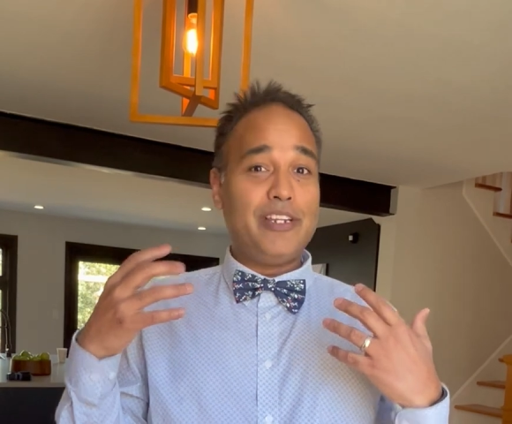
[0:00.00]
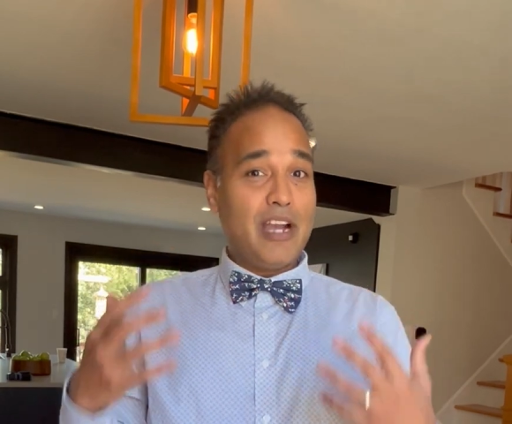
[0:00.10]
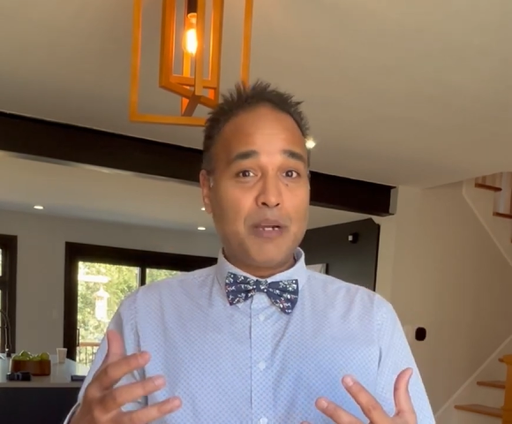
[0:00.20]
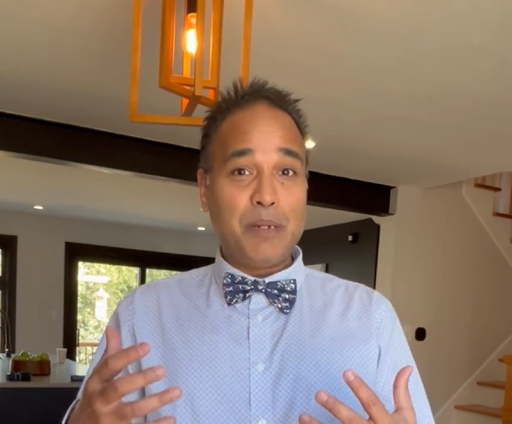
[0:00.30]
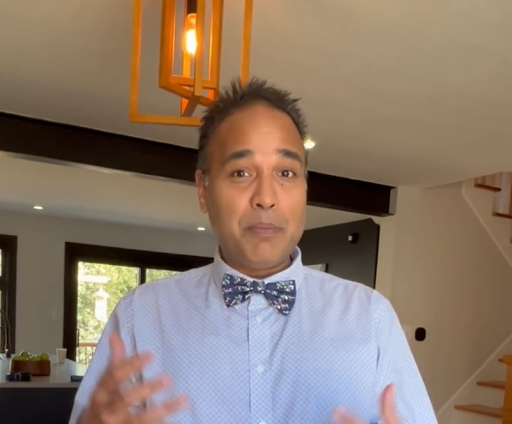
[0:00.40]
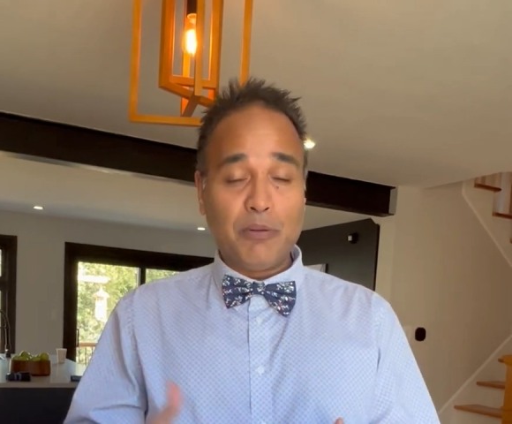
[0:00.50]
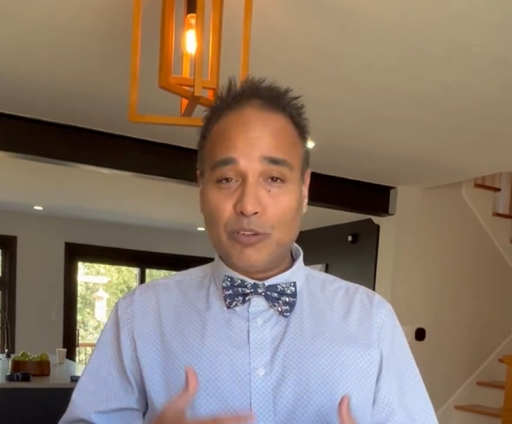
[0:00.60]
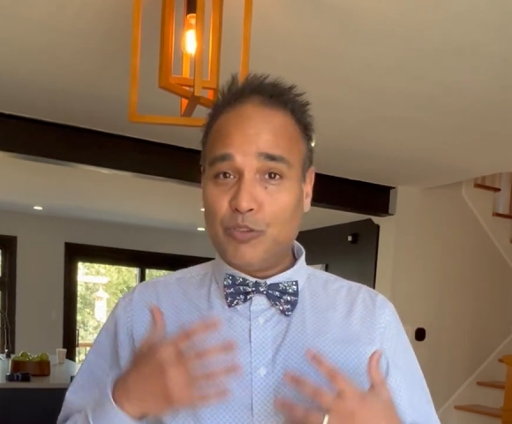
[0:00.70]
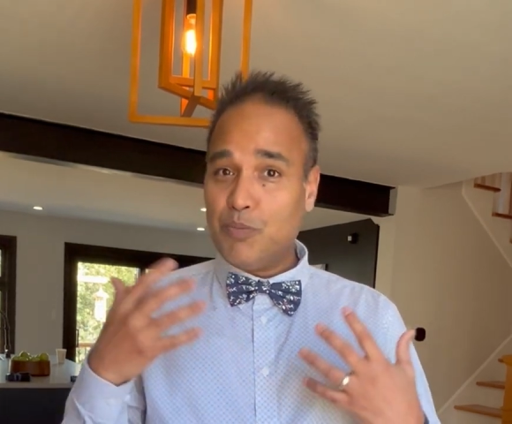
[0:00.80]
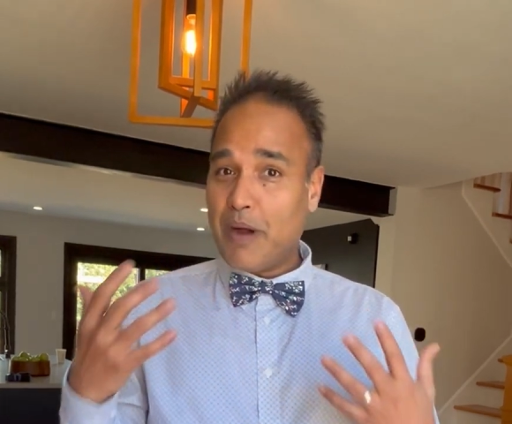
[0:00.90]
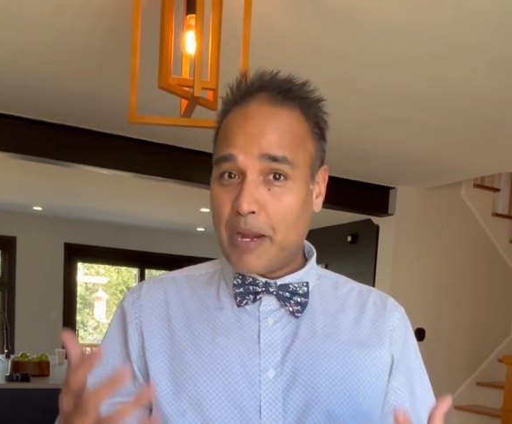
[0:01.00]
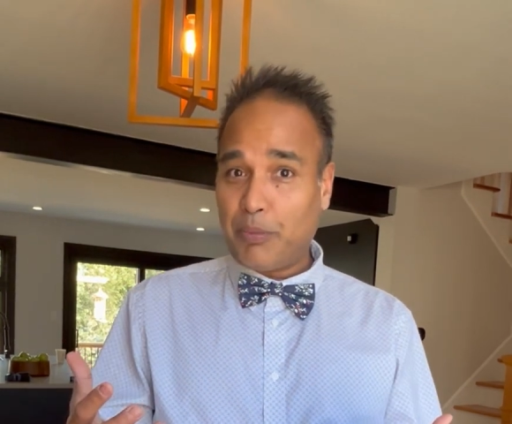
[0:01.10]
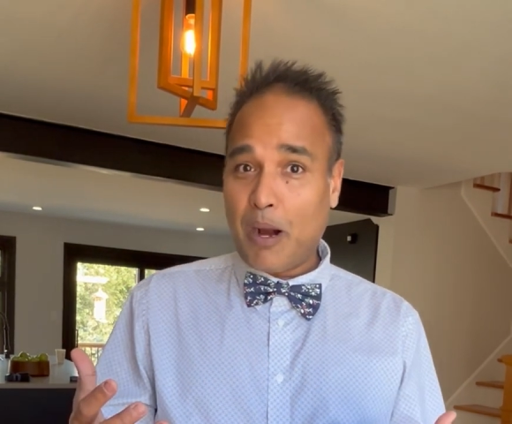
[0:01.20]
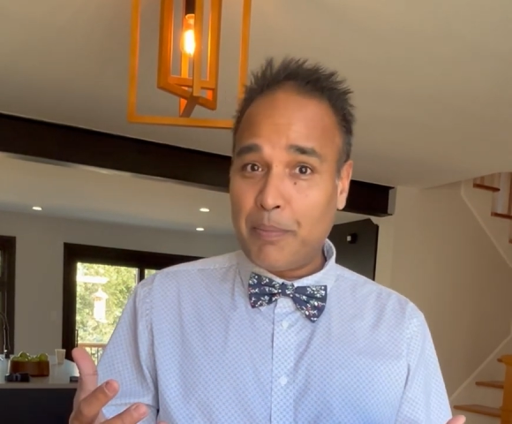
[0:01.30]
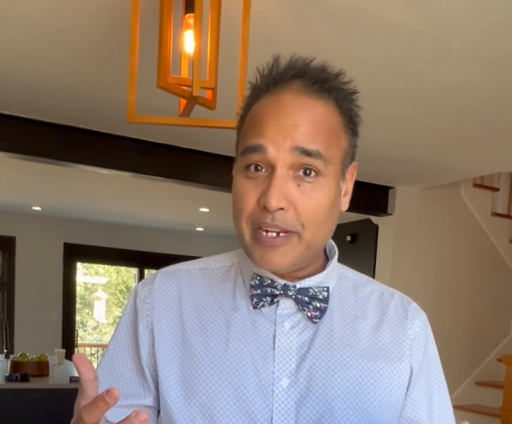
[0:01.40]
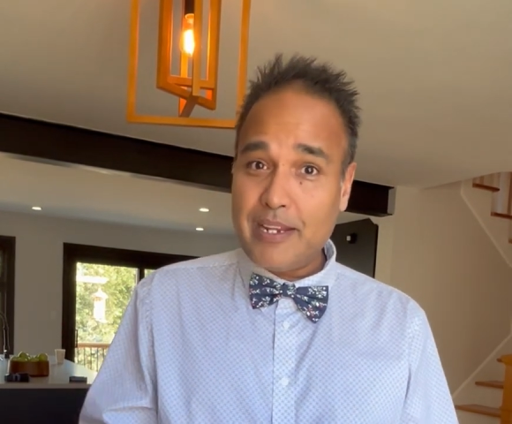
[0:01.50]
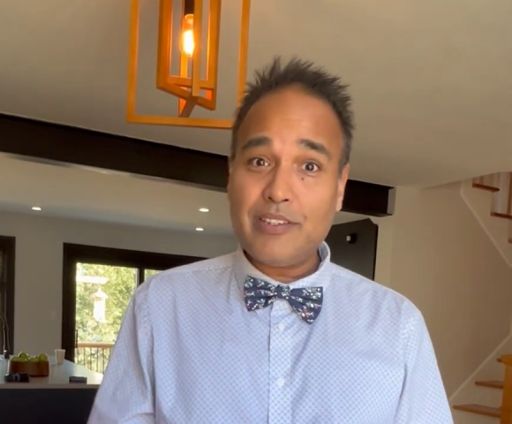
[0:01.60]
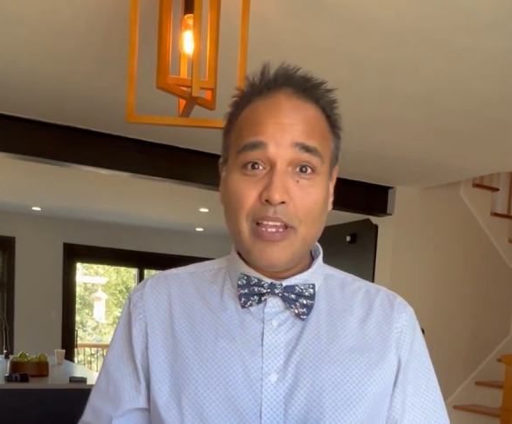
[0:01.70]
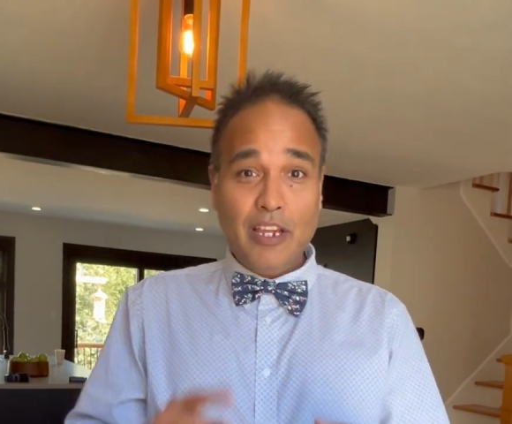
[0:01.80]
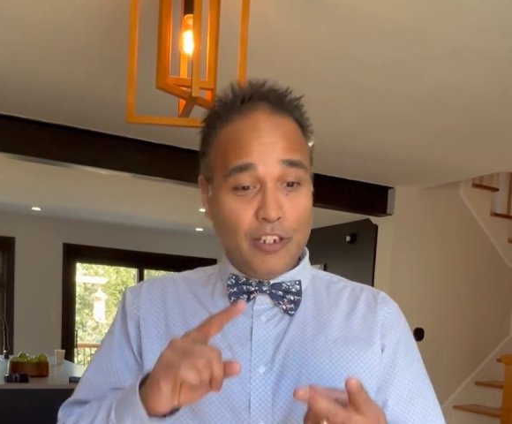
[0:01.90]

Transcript: young people to buy properties.